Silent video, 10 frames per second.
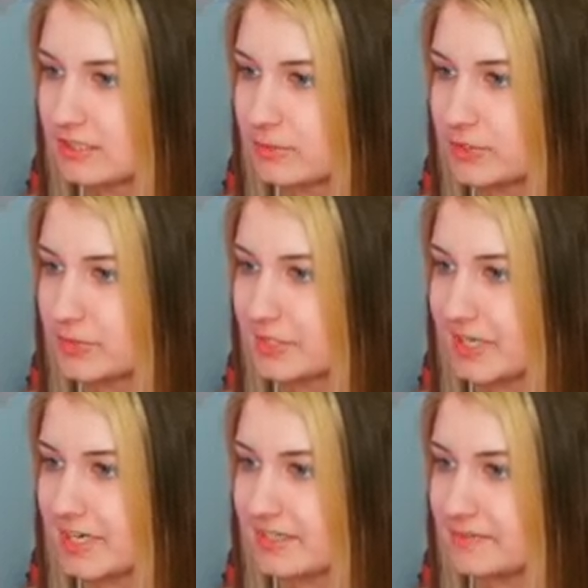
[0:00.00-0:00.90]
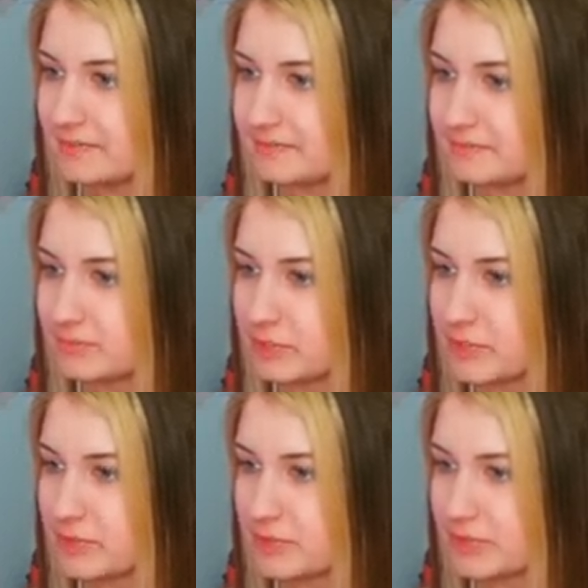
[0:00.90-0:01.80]
We're doing great. We're
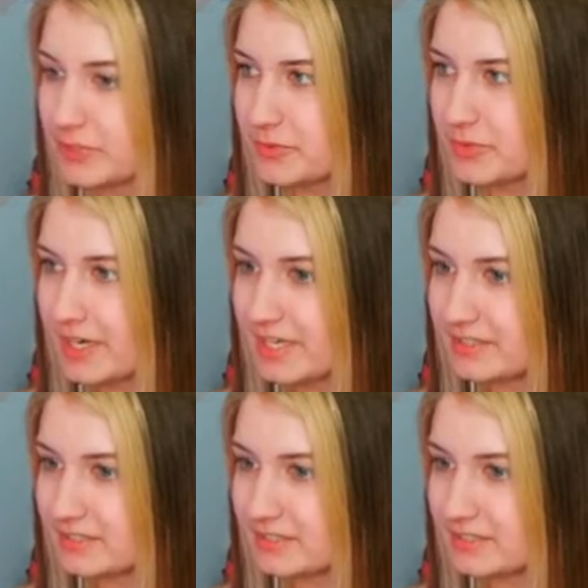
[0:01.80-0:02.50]
doing- we're doing great.